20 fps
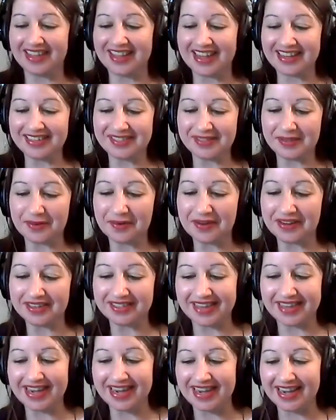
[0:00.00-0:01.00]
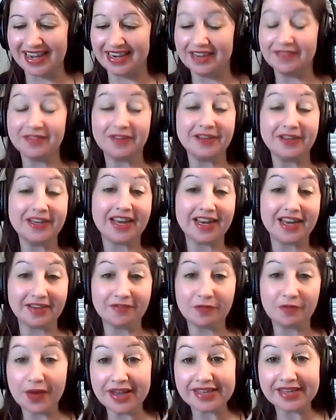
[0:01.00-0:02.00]
That's so exciting. If you need any
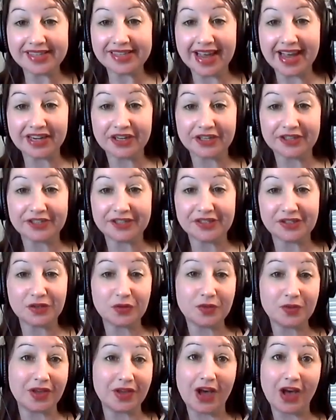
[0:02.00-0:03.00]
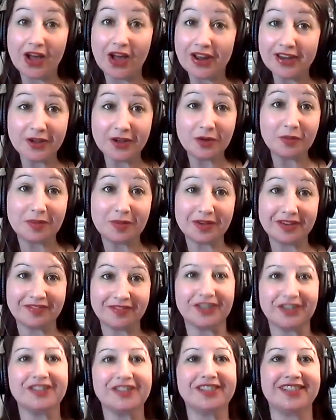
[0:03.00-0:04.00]
voice actors to do the audiobook
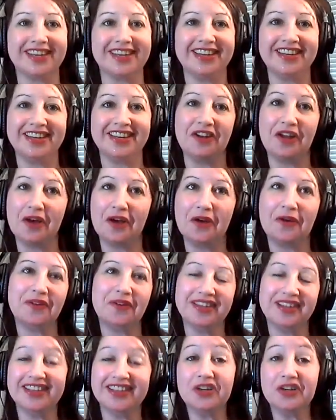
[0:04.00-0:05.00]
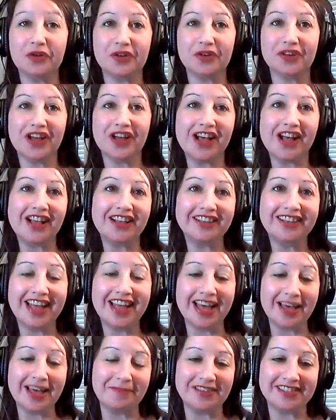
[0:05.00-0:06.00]
version, who to call,
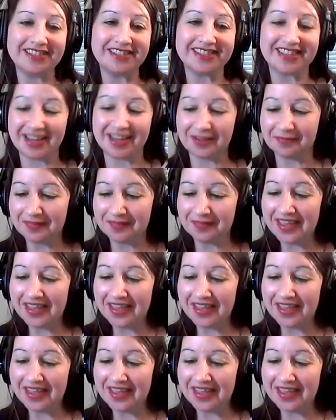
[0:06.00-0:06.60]
obviously.